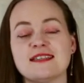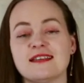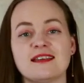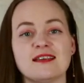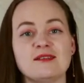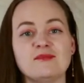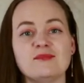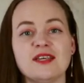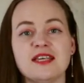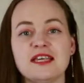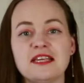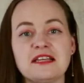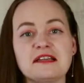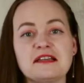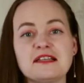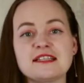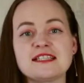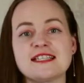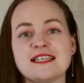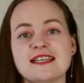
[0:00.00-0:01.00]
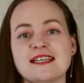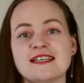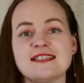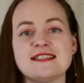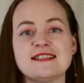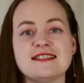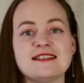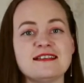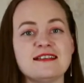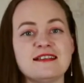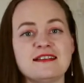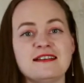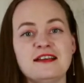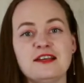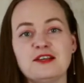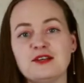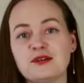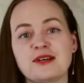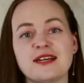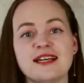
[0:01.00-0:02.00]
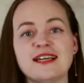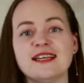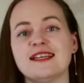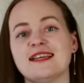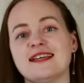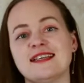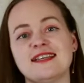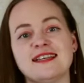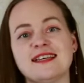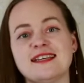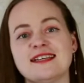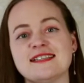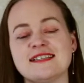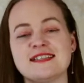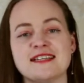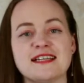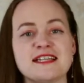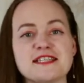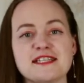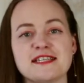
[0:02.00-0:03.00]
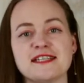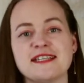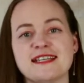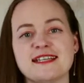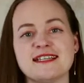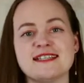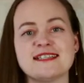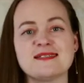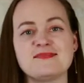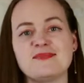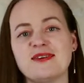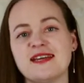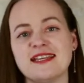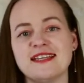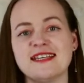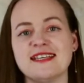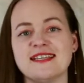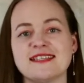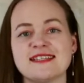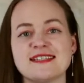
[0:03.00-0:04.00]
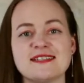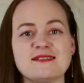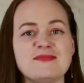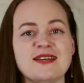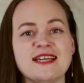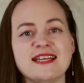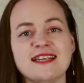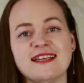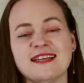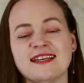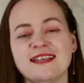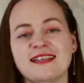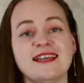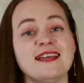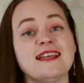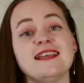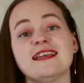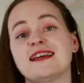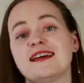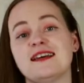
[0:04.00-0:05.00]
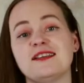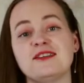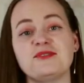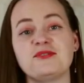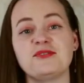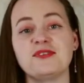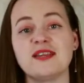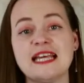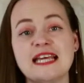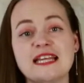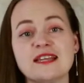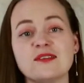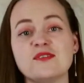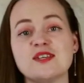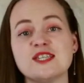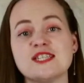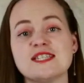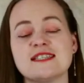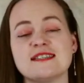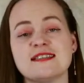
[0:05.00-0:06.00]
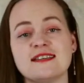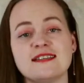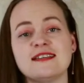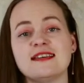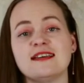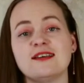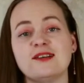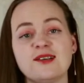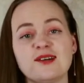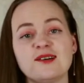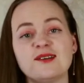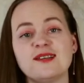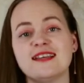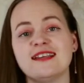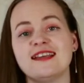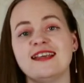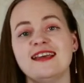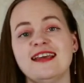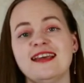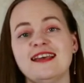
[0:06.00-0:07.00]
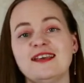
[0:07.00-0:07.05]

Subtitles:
It can be English test, Ukrainian test, Russian test, Spanish, Romanian, any kind of language that they're learning.